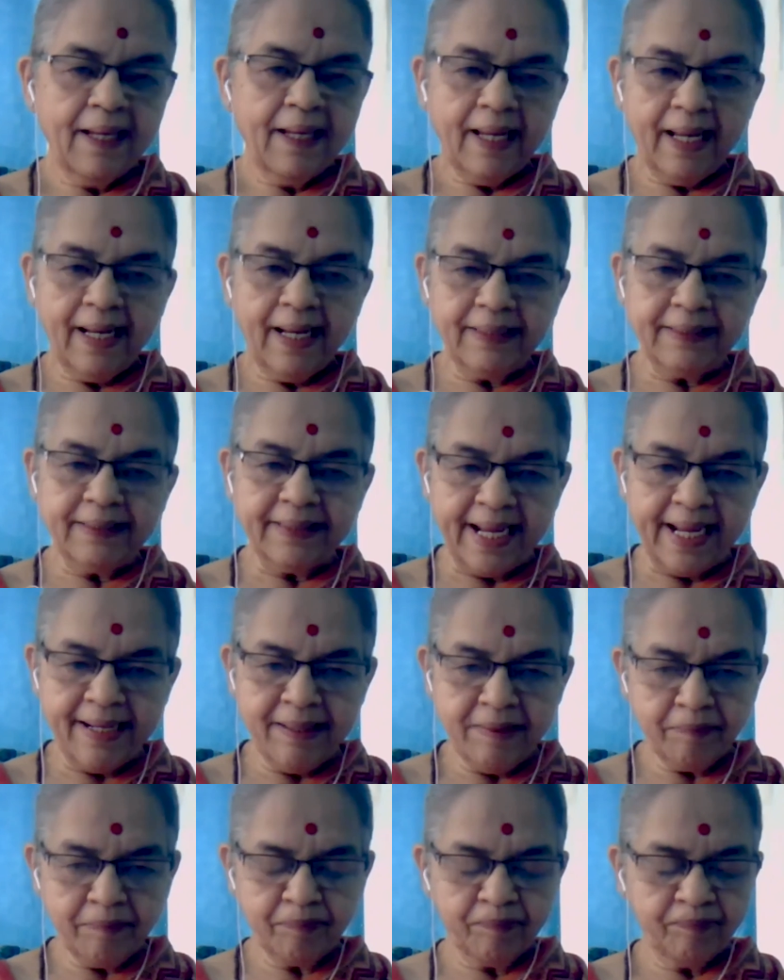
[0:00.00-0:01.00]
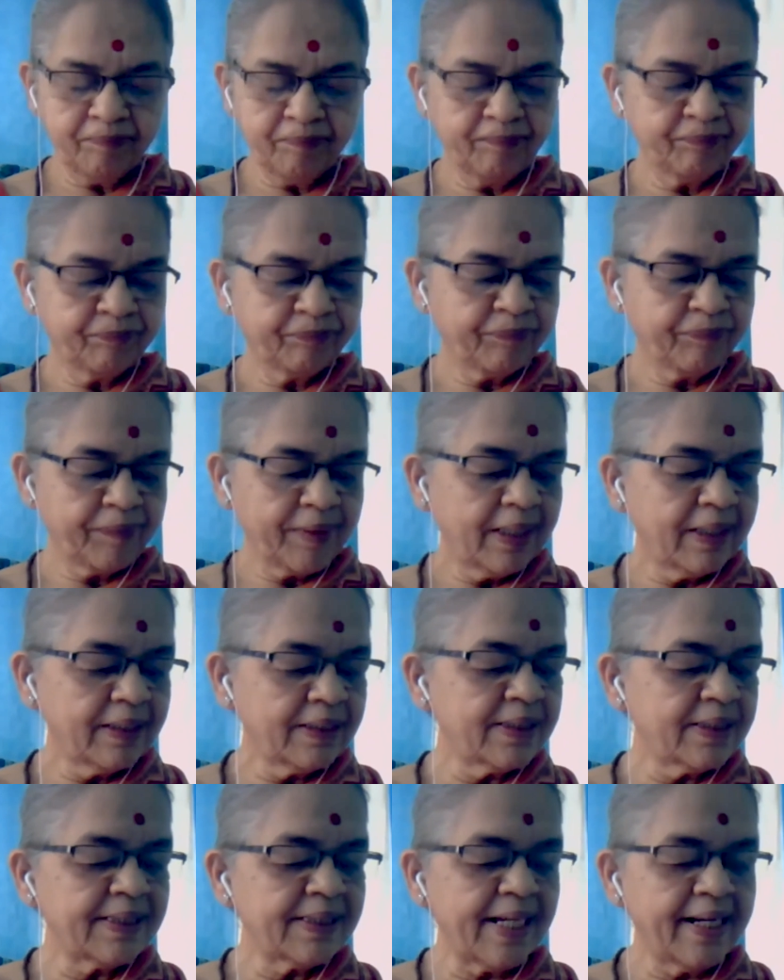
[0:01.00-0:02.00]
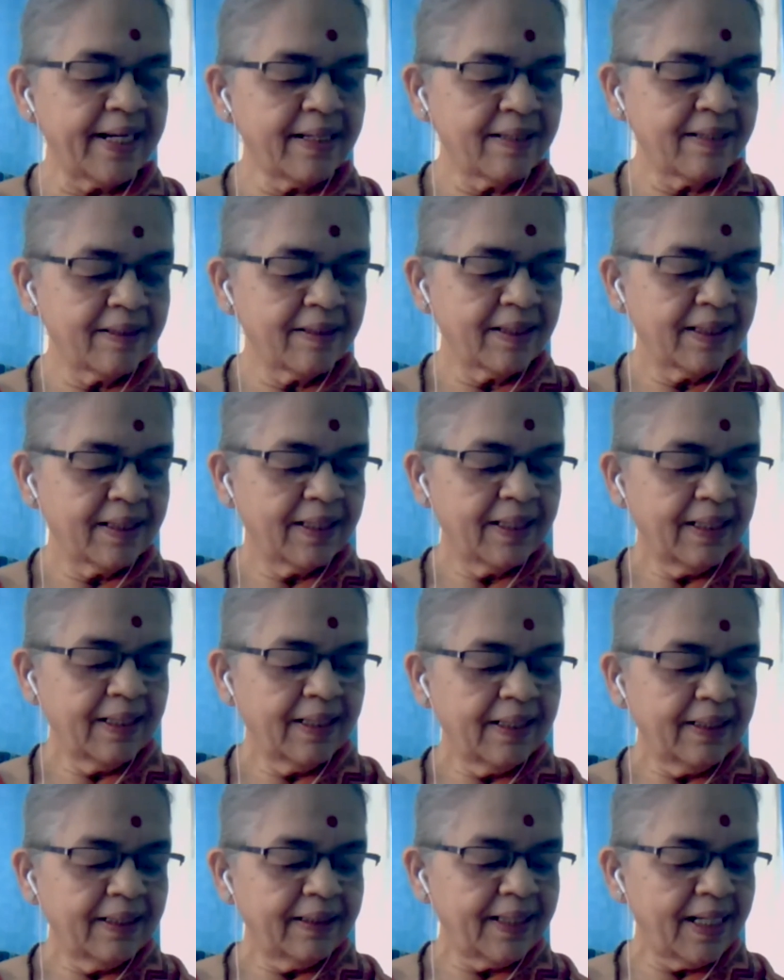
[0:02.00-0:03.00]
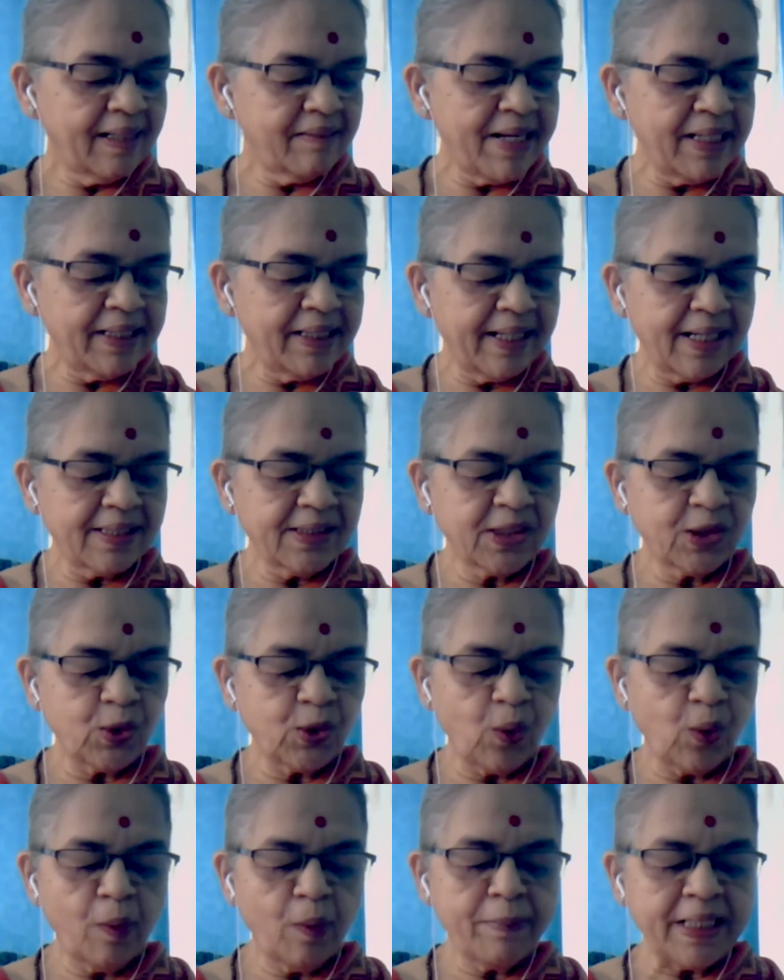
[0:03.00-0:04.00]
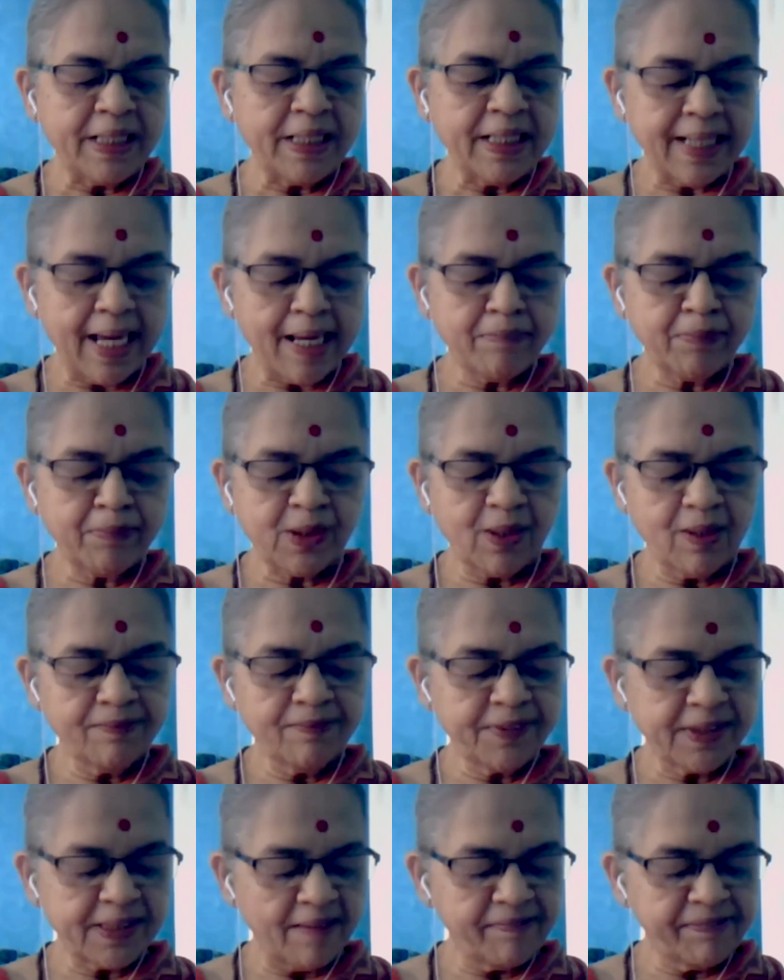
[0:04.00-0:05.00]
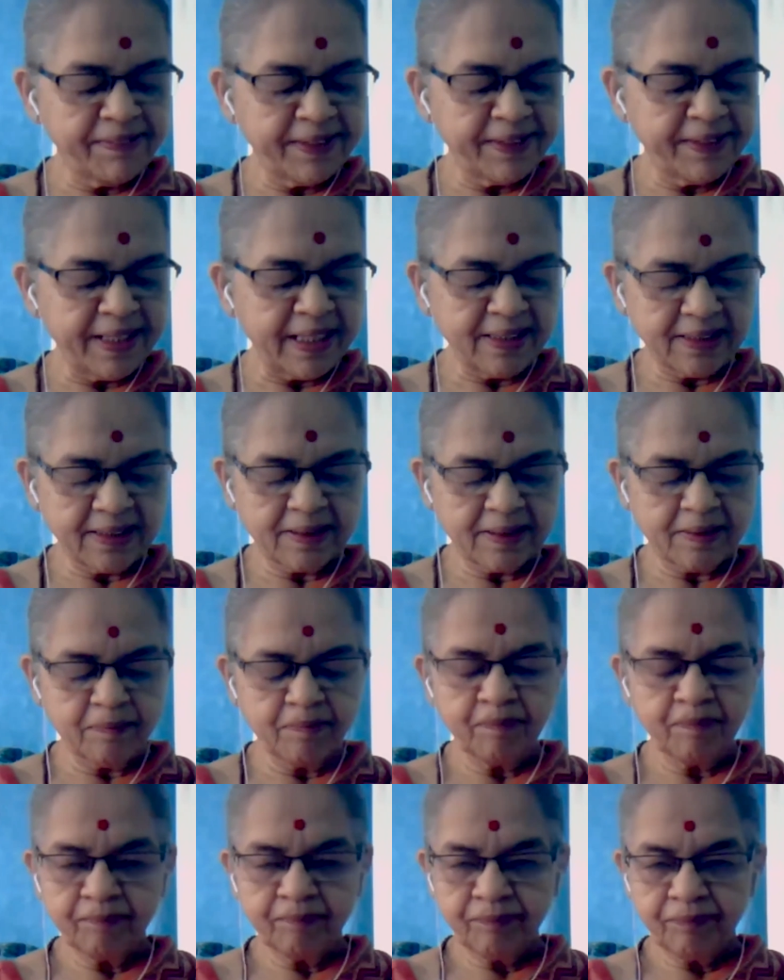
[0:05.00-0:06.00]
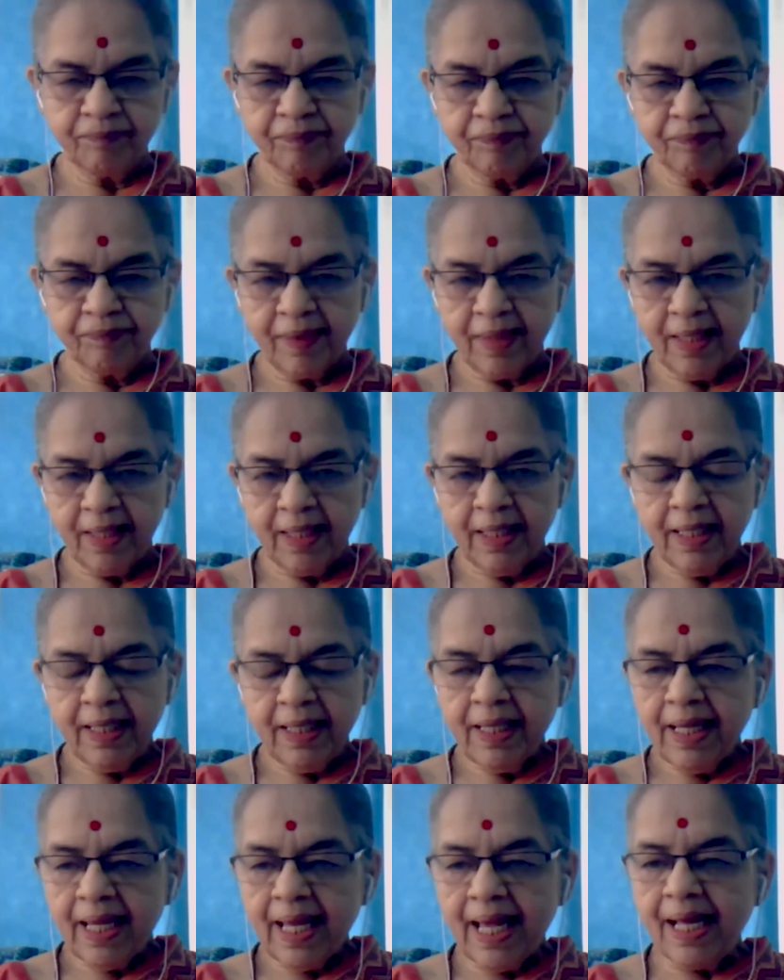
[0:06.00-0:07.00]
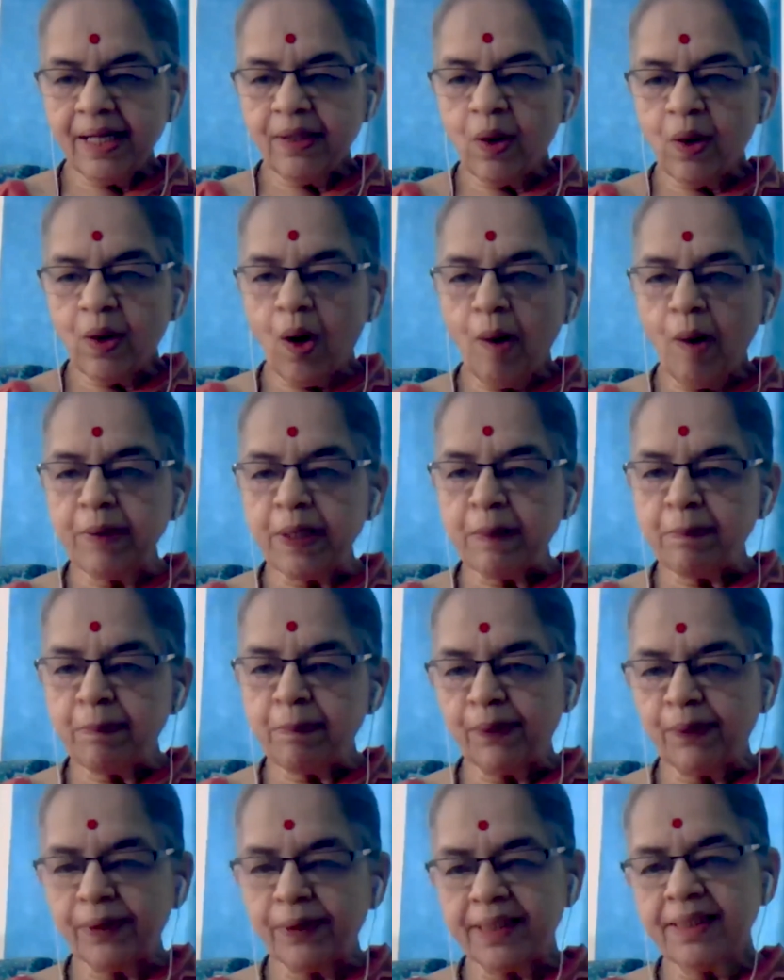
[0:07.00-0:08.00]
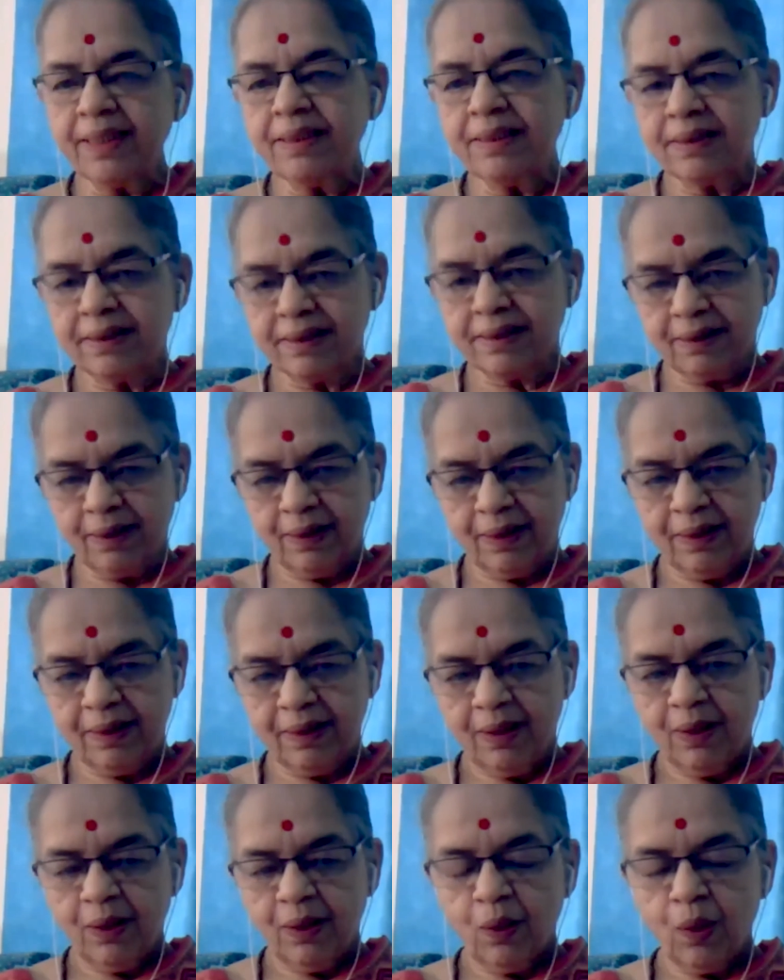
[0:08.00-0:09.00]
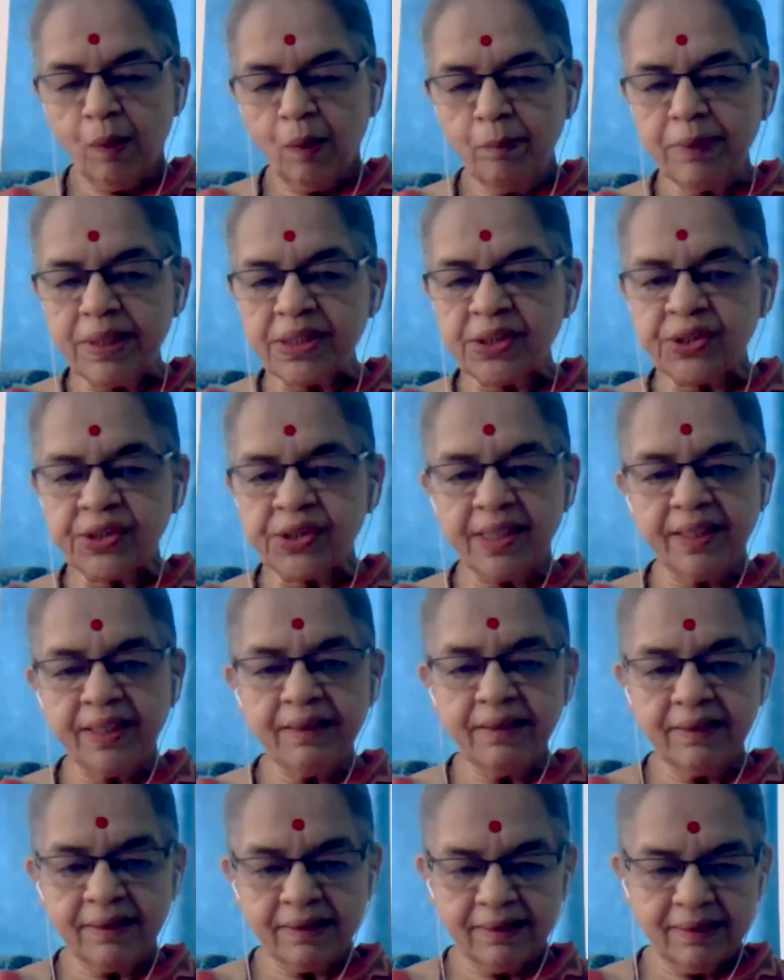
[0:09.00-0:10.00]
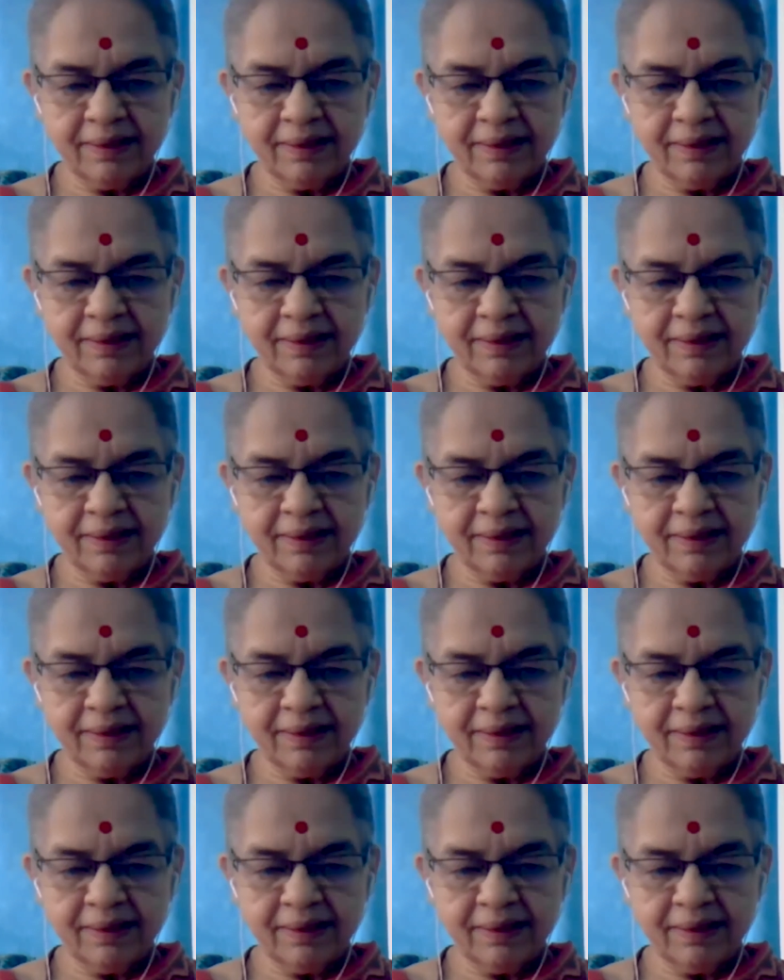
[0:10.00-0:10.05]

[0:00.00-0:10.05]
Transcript: And then it is said that, well, there are so many types of sufferings. And omnipotent, omniscient,